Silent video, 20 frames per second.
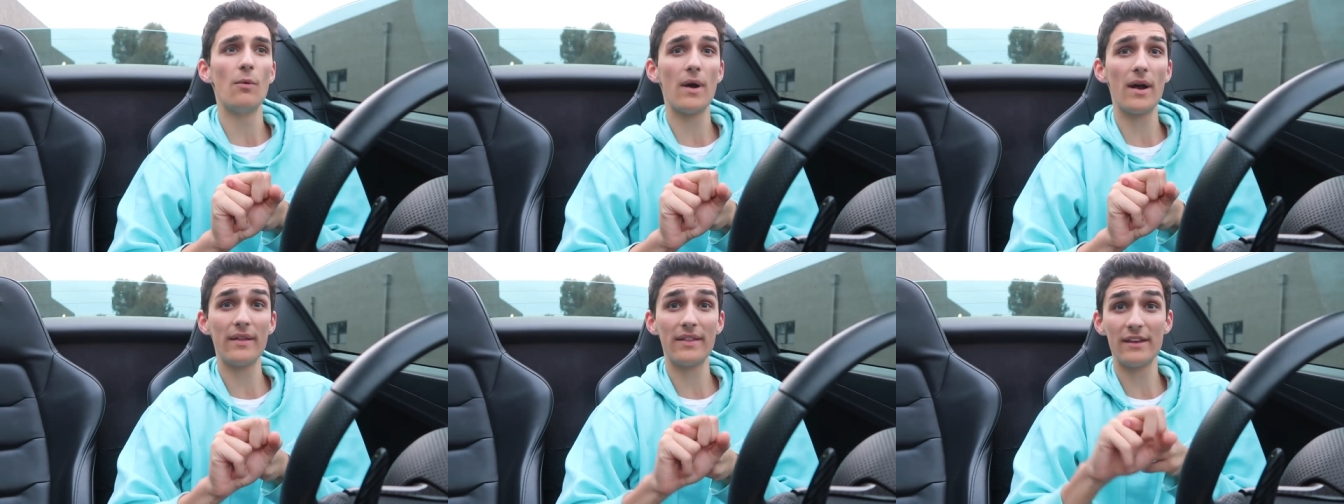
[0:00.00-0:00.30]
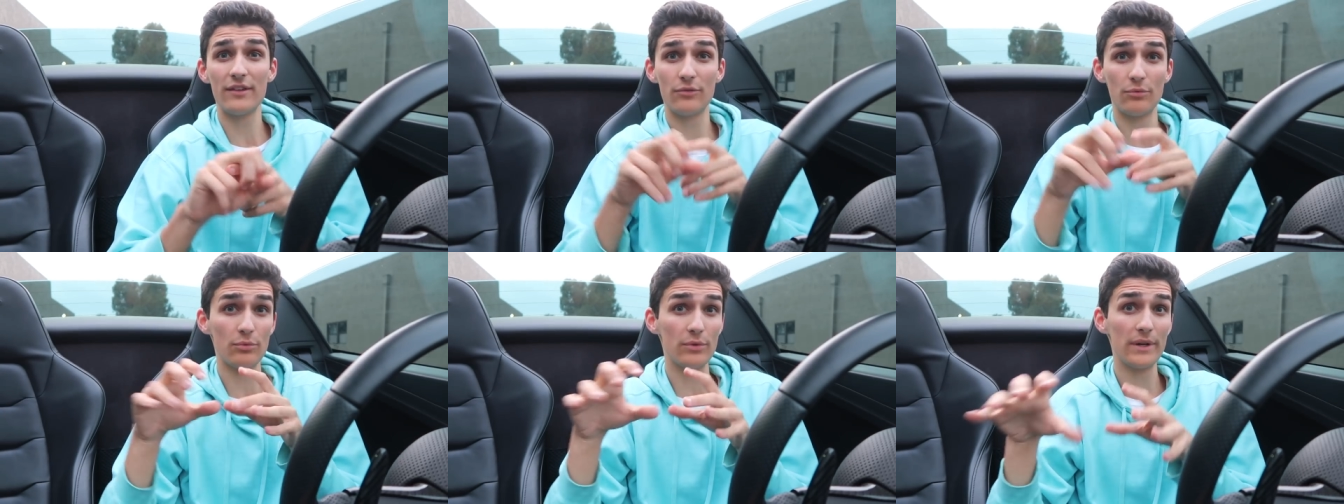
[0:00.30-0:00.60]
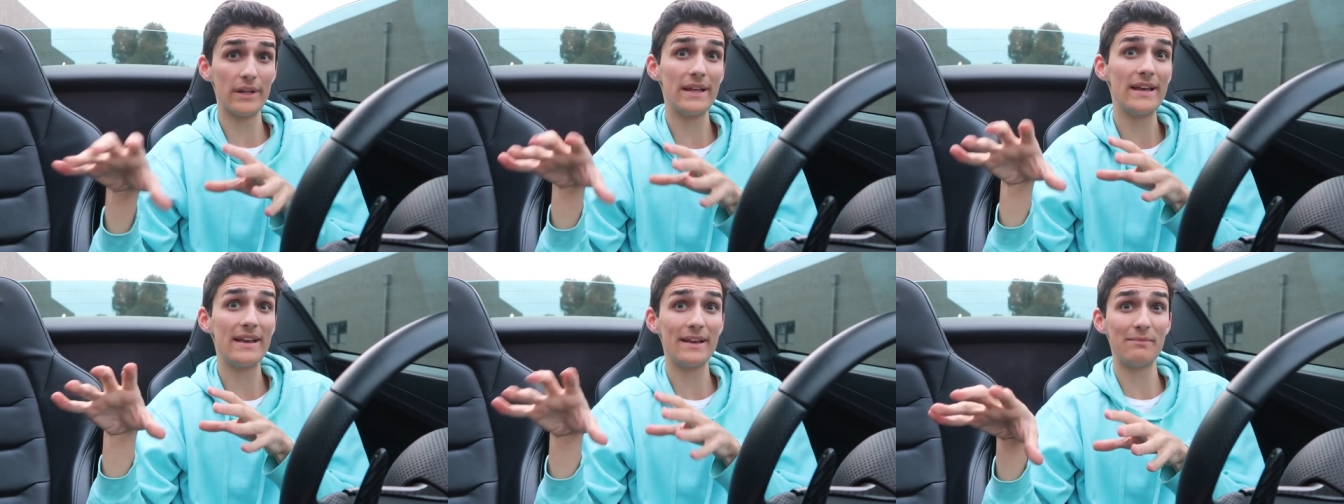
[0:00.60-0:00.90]
where these
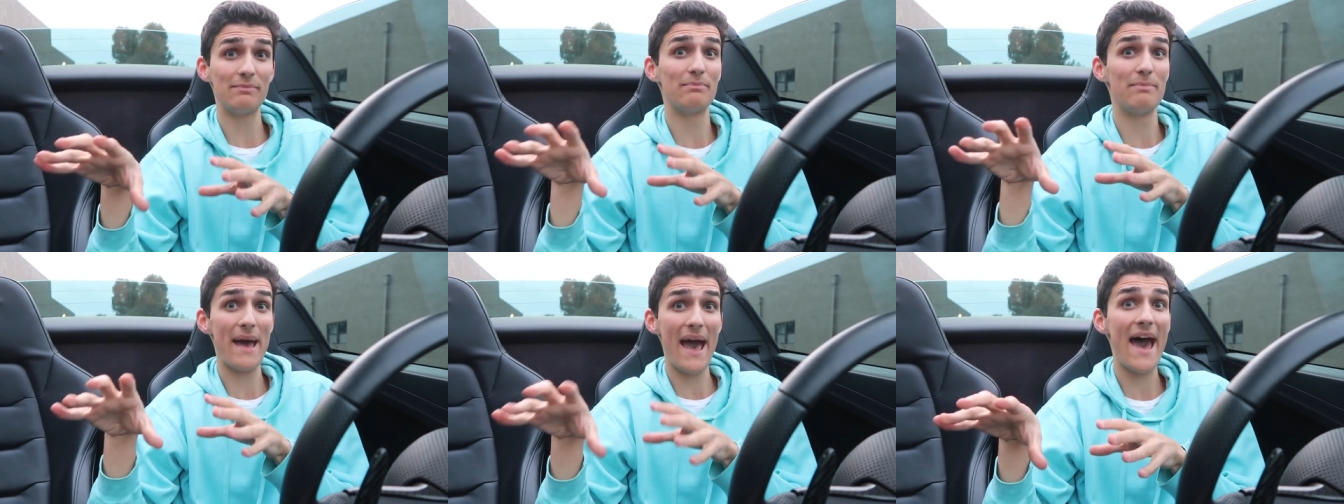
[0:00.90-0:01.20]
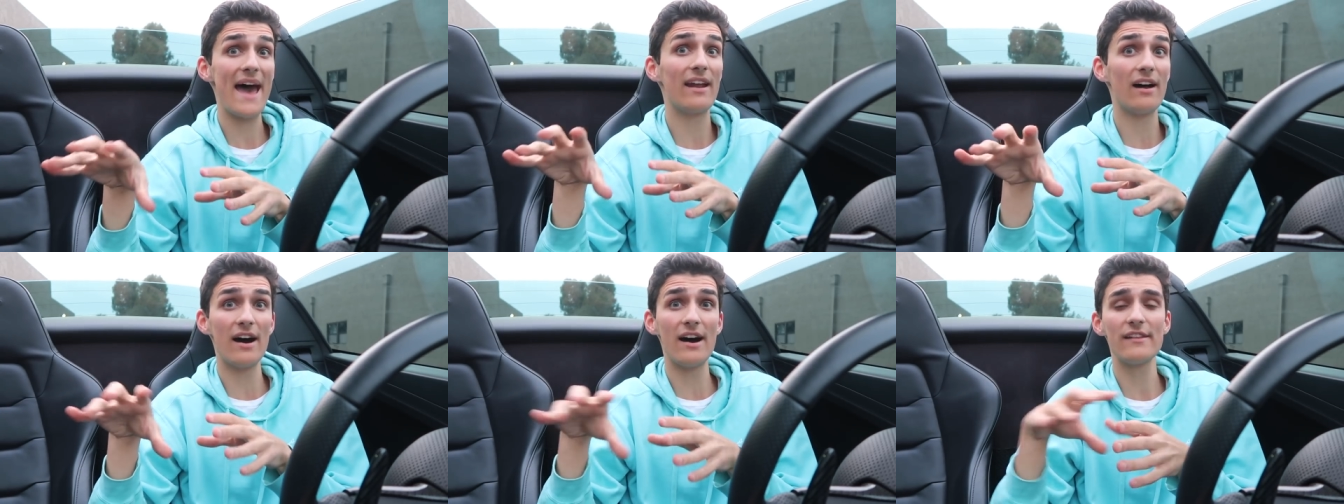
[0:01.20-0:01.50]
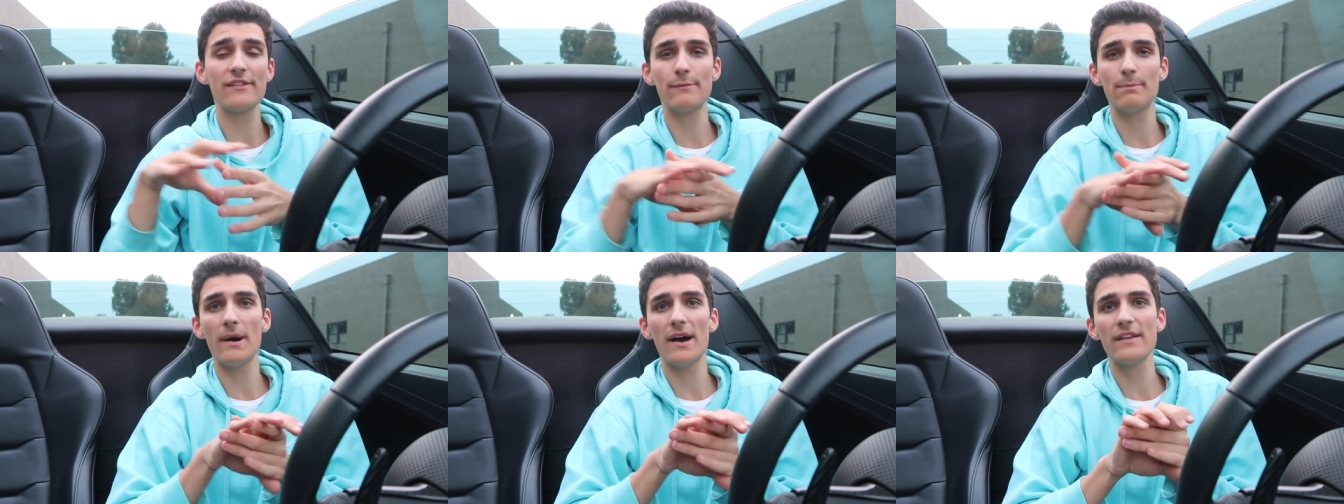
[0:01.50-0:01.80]
really bad
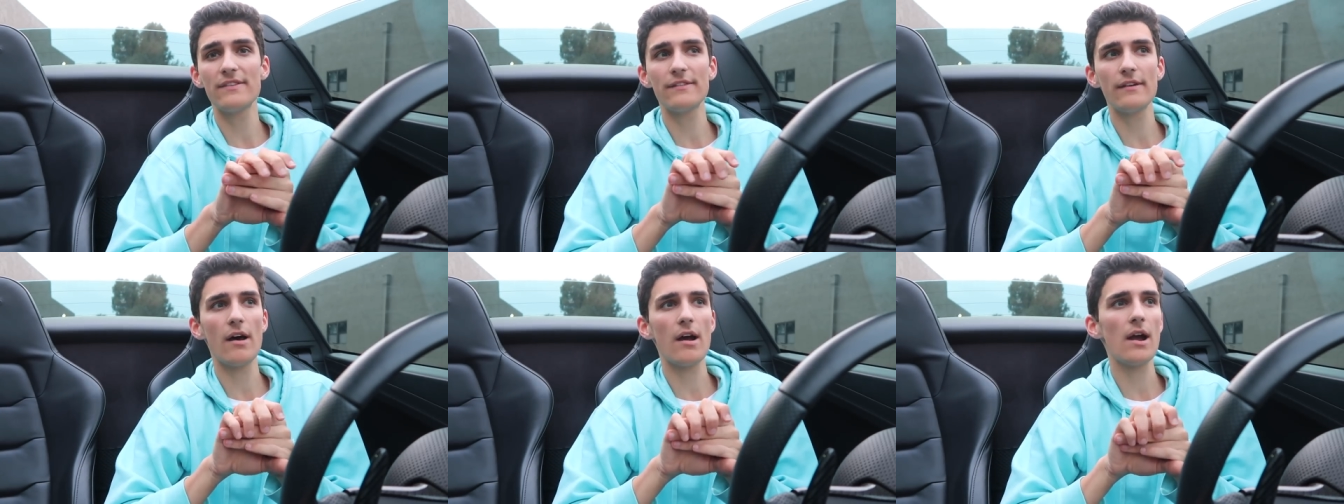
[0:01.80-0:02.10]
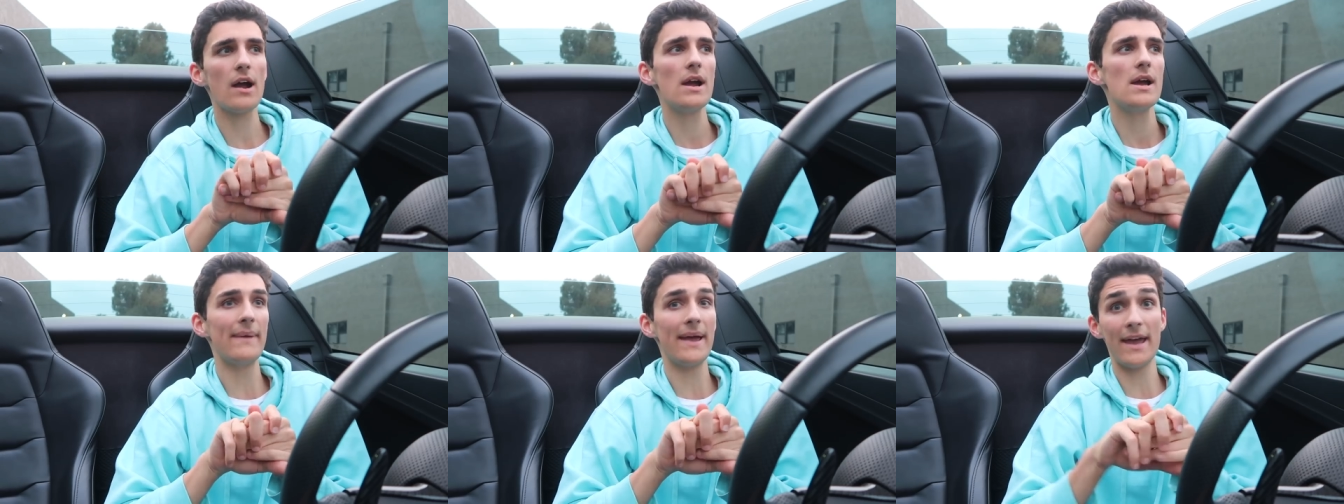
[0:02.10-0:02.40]
hotspots are